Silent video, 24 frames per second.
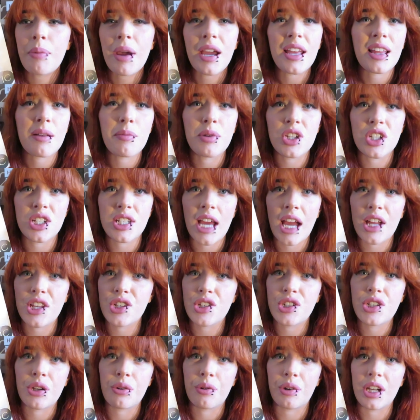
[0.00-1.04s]
pay that much
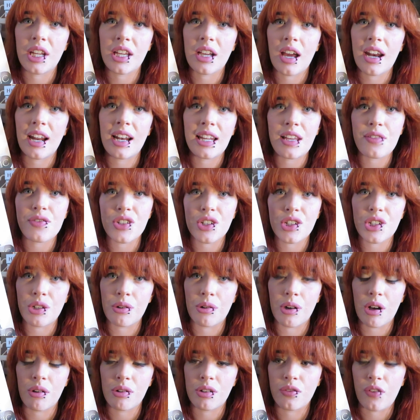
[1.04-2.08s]
attention to her. He kind of leaves her
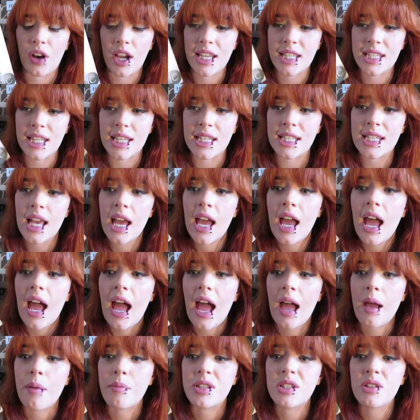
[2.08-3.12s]
to her own devices,
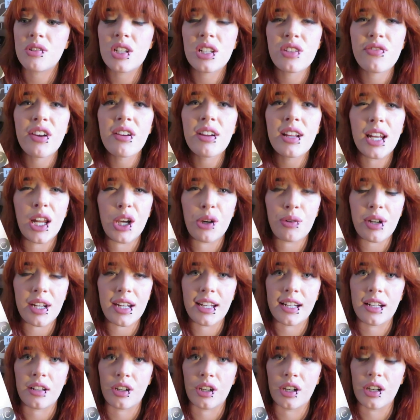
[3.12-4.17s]
so she's a very lonely
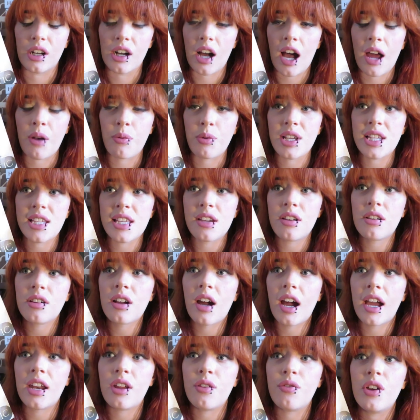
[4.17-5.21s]
little girl. And we see her
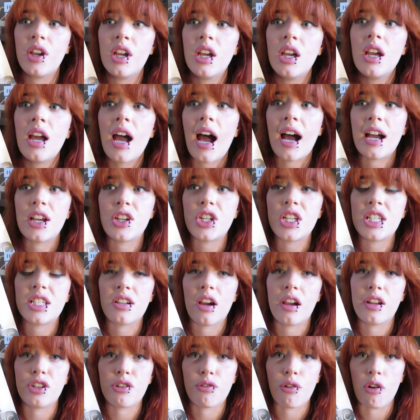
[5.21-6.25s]
kind of, as she's
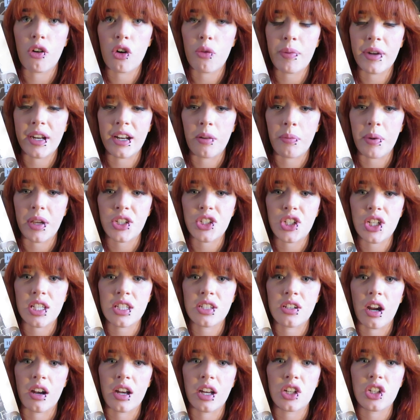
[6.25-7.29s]
starting to grow up a little bit, she's
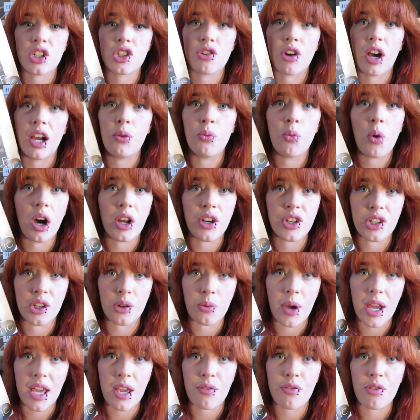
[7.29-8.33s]
starting to try and wander
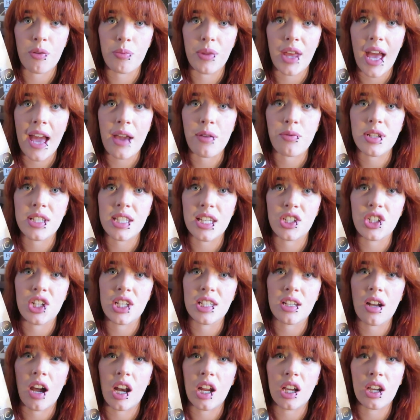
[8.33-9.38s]
away from the house that
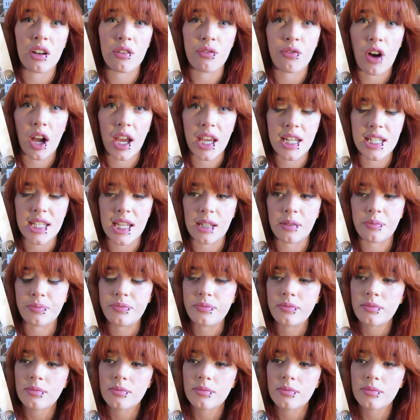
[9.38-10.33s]
she's kind of confined in,